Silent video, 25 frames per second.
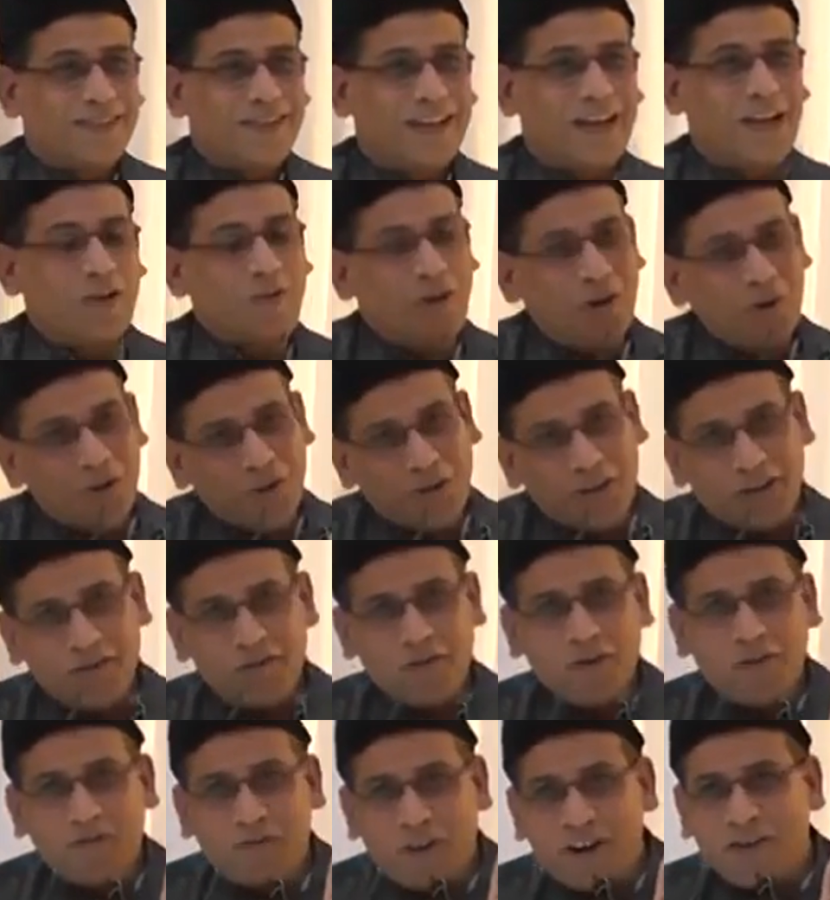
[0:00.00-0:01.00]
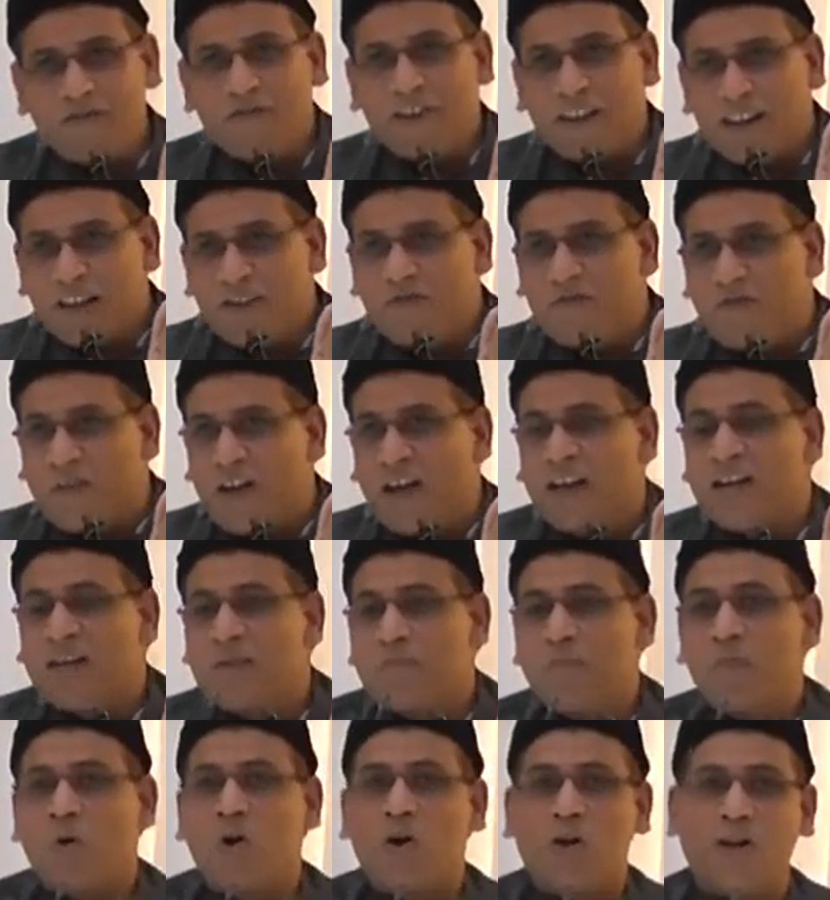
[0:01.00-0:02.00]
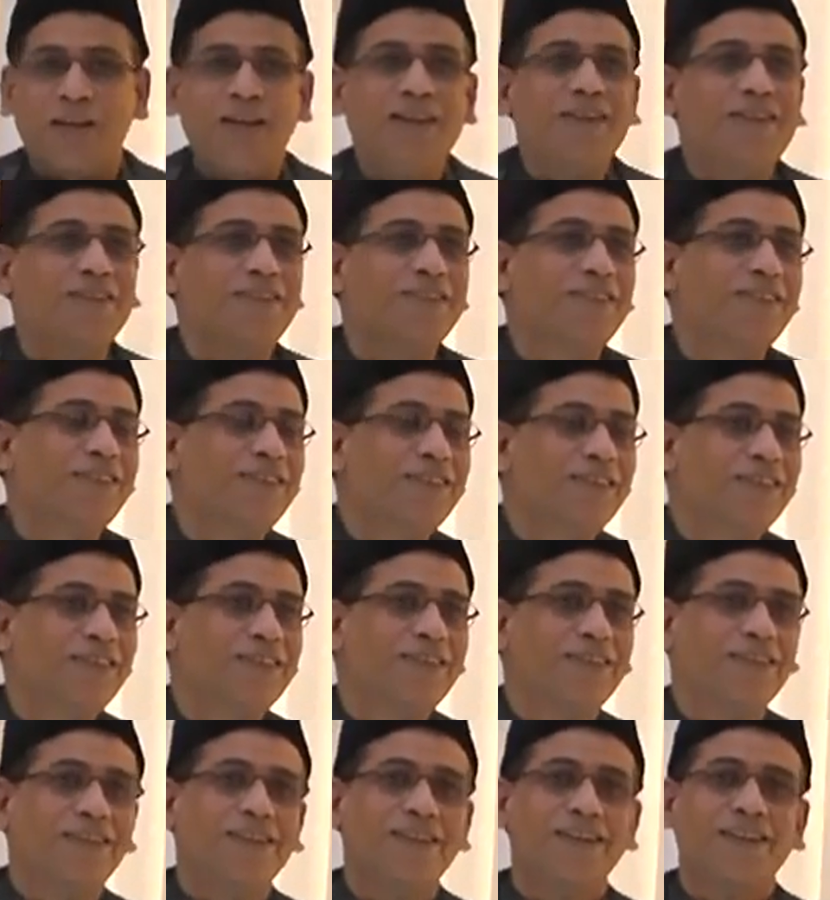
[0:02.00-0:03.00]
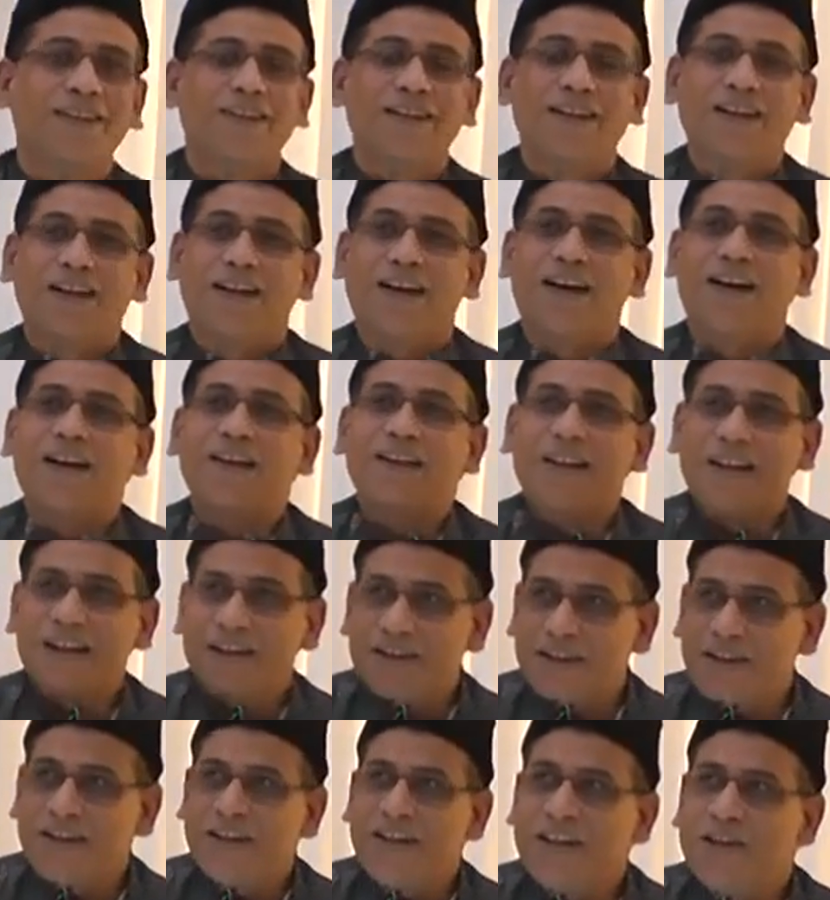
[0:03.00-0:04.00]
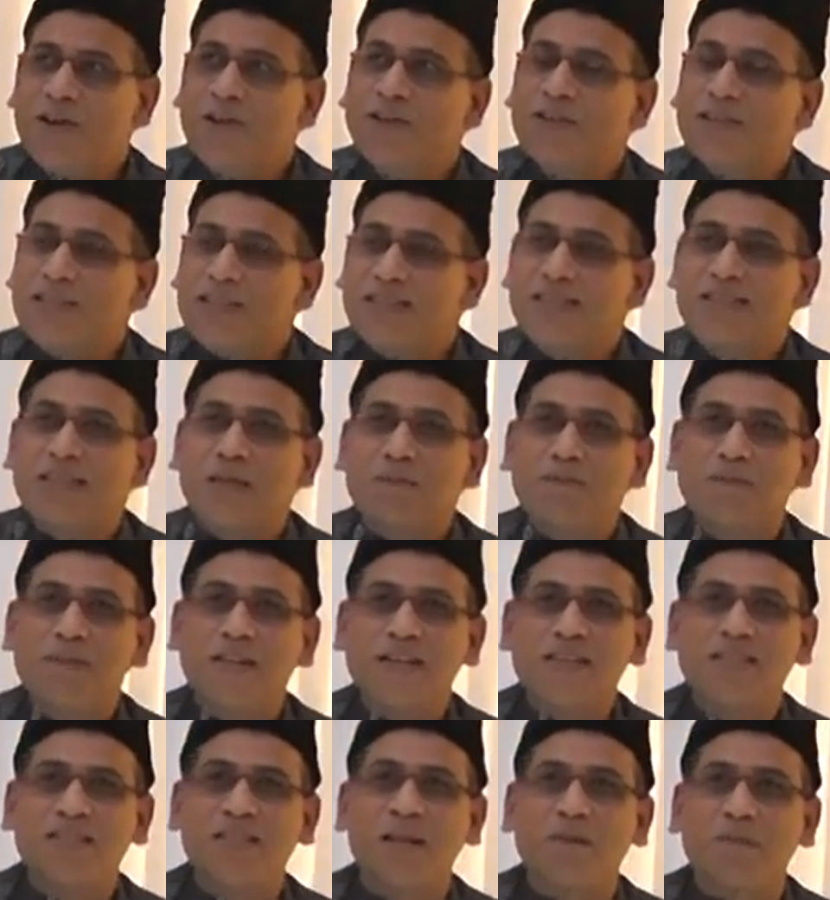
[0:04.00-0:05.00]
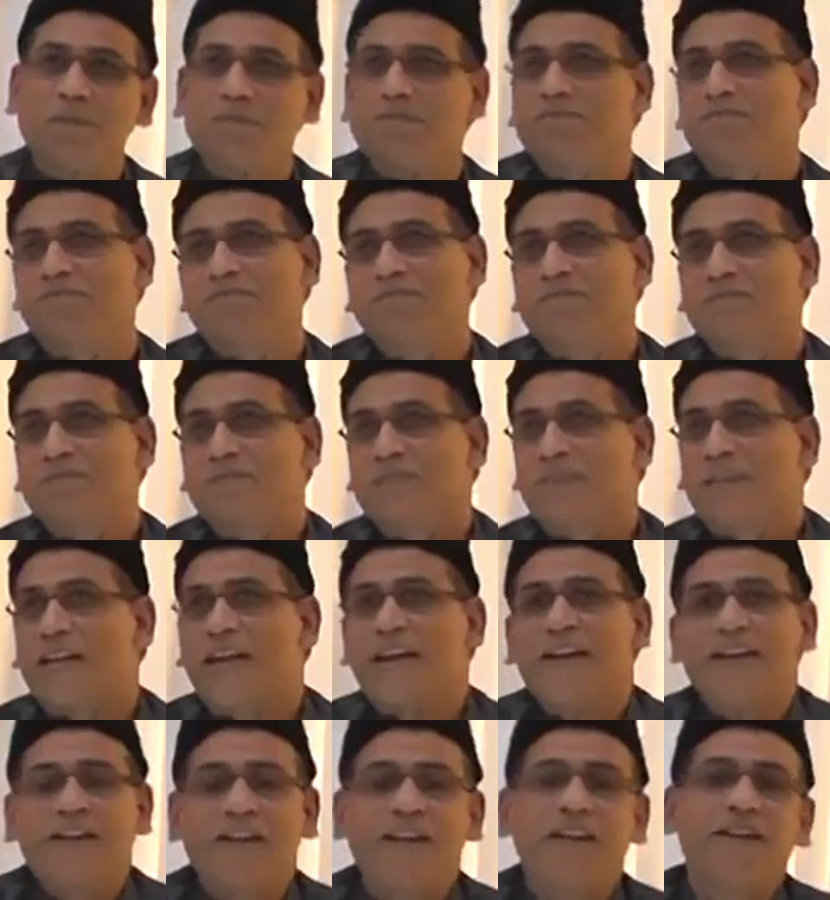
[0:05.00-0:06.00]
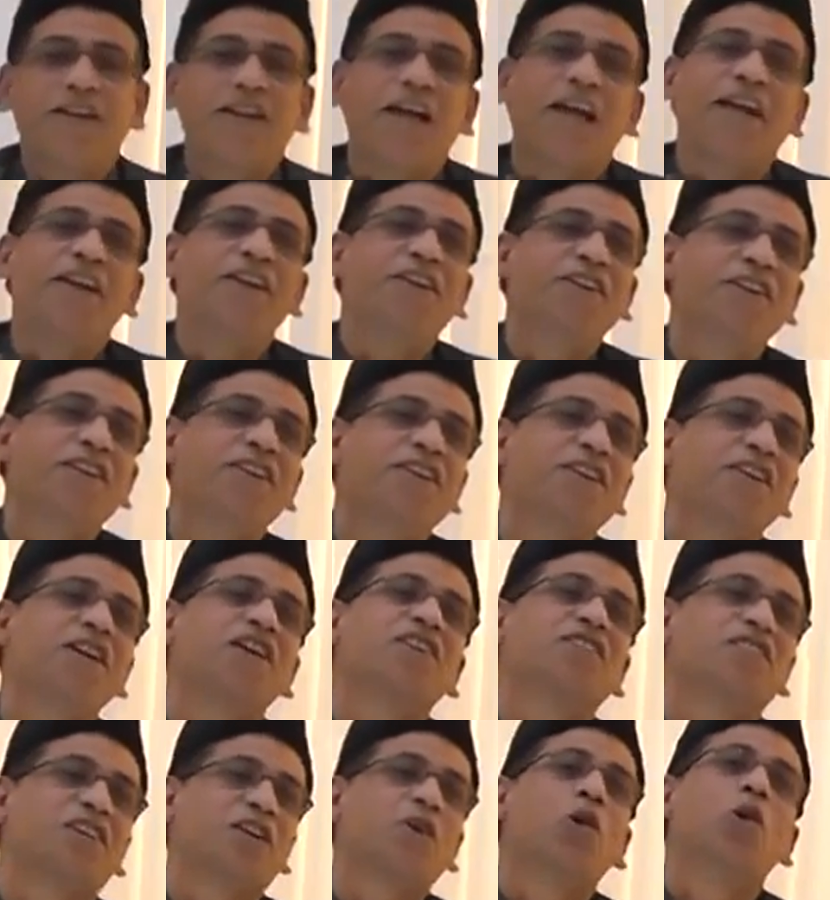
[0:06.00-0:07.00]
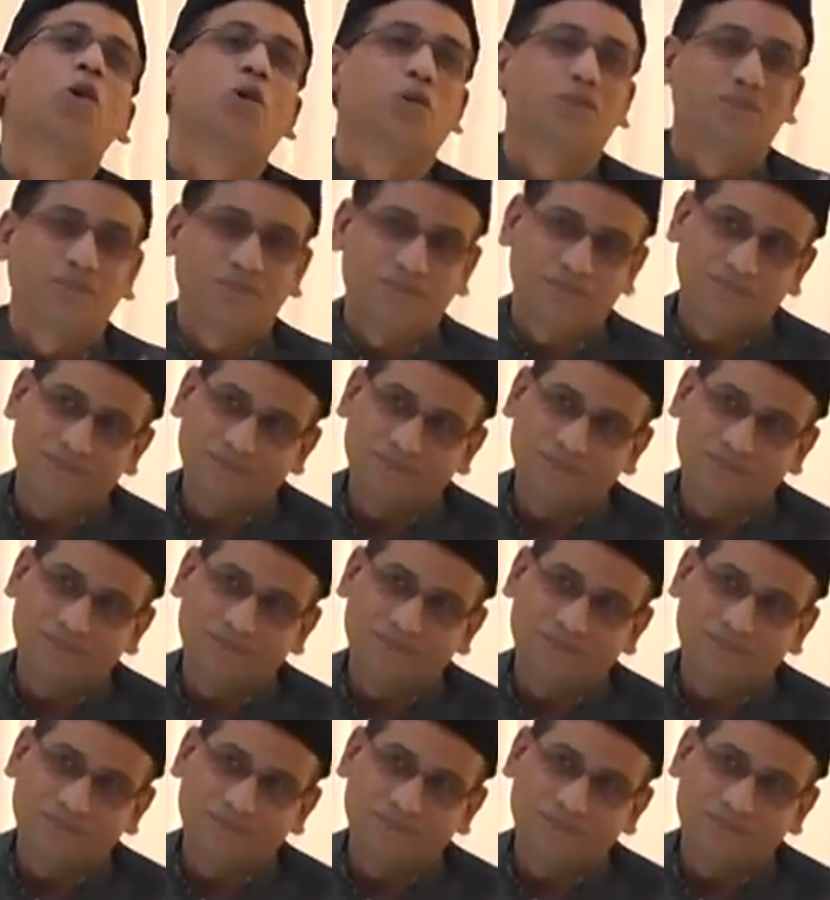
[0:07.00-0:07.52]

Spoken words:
I want to give you one very fine point. I had written on this subject some 18, 19 years ago.